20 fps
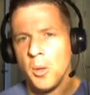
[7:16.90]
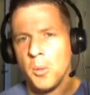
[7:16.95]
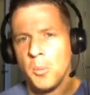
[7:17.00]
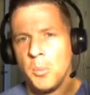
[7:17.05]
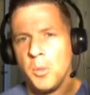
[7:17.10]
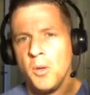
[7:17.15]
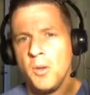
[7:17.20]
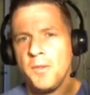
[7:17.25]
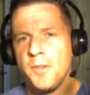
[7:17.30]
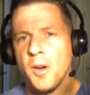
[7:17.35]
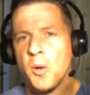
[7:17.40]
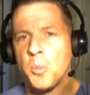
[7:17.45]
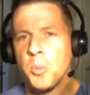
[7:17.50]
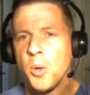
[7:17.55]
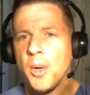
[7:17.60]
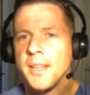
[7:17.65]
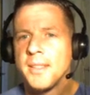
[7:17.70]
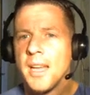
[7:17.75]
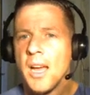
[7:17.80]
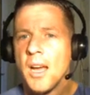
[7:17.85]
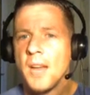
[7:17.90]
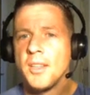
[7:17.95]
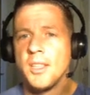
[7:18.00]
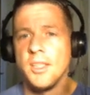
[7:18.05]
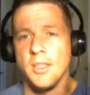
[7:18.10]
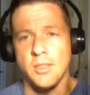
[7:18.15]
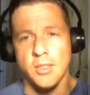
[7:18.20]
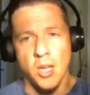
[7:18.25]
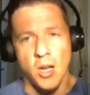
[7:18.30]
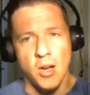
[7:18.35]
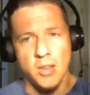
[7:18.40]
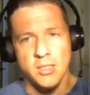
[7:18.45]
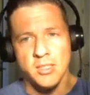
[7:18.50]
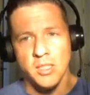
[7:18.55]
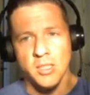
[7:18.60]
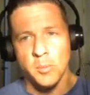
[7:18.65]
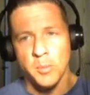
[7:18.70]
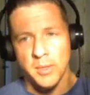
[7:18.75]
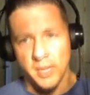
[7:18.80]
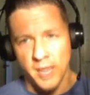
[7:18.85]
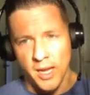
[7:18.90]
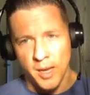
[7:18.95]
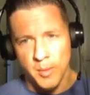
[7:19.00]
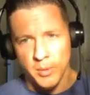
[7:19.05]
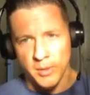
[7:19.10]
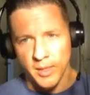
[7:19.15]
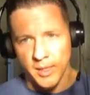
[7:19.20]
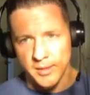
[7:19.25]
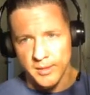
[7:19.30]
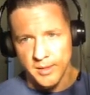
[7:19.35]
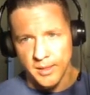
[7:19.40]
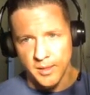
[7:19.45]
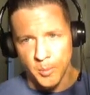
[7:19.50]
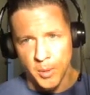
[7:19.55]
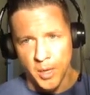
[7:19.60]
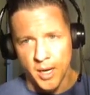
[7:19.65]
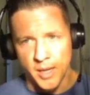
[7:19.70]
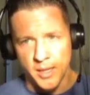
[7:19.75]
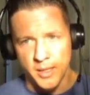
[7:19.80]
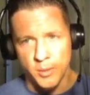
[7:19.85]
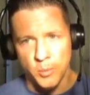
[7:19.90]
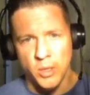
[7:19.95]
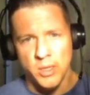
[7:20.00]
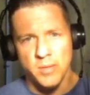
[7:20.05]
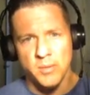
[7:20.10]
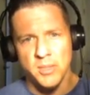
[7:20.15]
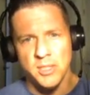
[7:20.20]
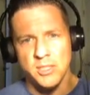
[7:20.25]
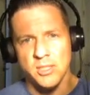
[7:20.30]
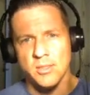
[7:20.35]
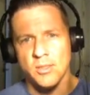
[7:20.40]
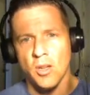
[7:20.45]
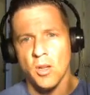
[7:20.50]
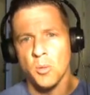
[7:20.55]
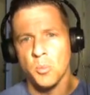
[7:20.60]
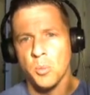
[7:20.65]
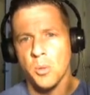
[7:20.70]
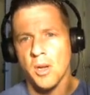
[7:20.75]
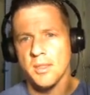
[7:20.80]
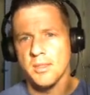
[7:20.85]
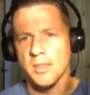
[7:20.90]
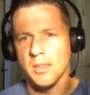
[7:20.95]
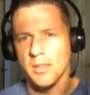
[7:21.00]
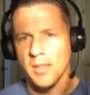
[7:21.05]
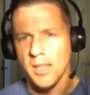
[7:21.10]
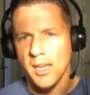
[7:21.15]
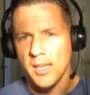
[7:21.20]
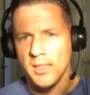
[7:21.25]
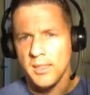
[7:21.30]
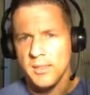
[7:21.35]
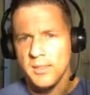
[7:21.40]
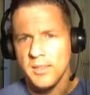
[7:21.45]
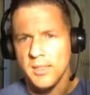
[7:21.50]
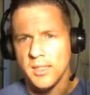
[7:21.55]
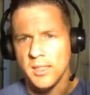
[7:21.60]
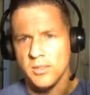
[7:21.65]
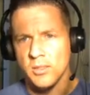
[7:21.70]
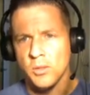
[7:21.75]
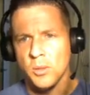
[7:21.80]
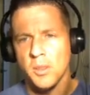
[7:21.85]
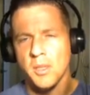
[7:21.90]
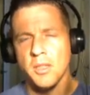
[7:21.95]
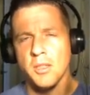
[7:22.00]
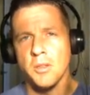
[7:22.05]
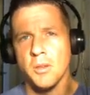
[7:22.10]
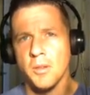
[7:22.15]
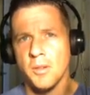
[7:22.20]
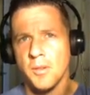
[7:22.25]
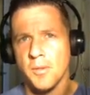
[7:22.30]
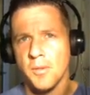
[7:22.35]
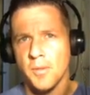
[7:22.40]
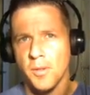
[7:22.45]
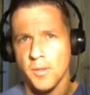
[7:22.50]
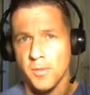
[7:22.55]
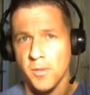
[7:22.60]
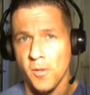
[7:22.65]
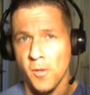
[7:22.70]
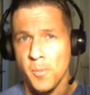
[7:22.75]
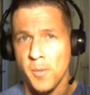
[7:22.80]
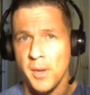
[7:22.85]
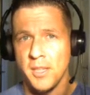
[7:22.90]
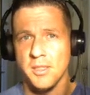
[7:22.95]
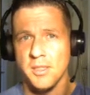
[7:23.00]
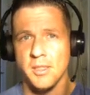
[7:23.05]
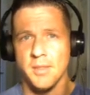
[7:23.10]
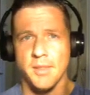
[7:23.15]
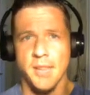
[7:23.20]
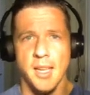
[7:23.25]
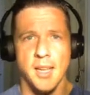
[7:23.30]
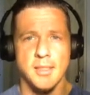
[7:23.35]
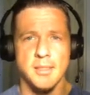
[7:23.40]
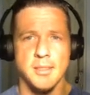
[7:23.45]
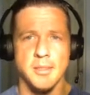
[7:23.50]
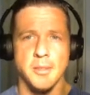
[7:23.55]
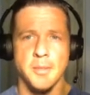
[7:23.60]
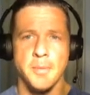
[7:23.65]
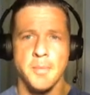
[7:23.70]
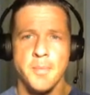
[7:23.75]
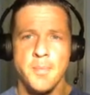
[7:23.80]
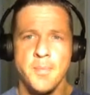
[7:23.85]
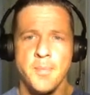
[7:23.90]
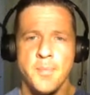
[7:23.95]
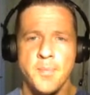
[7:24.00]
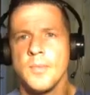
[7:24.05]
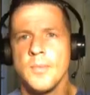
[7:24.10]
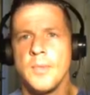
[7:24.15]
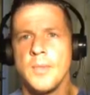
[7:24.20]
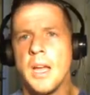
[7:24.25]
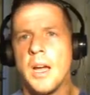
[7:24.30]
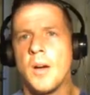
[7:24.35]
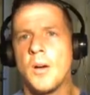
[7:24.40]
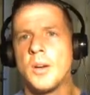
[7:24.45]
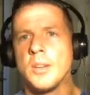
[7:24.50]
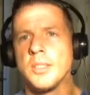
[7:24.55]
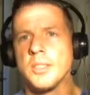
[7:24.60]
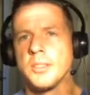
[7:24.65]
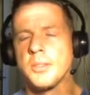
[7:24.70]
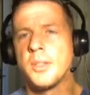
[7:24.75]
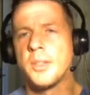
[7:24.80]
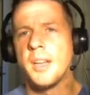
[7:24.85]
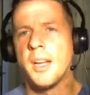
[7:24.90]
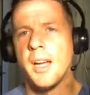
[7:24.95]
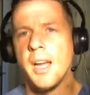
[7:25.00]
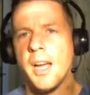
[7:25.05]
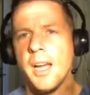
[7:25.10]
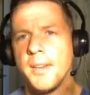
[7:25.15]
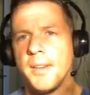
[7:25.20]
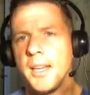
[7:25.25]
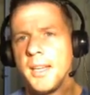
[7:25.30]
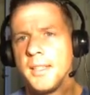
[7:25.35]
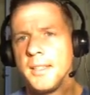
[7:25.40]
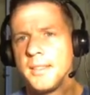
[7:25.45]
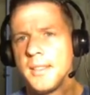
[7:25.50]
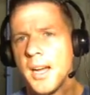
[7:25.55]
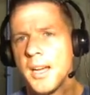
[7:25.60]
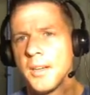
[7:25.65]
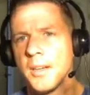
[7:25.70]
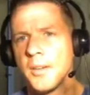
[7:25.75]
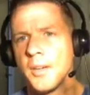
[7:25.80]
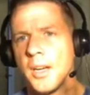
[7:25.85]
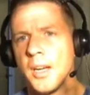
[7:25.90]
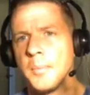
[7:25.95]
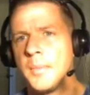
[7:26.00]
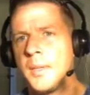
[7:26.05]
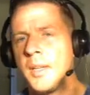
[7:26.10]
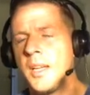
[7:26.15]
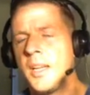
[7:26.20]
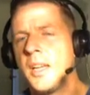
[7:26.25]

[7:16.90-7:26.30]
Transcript: PUFA break down into toxic metabolites in the body, one of which is called prostaglandins and is critical for the formation of cancer. Now, on the screen, I have a diagram.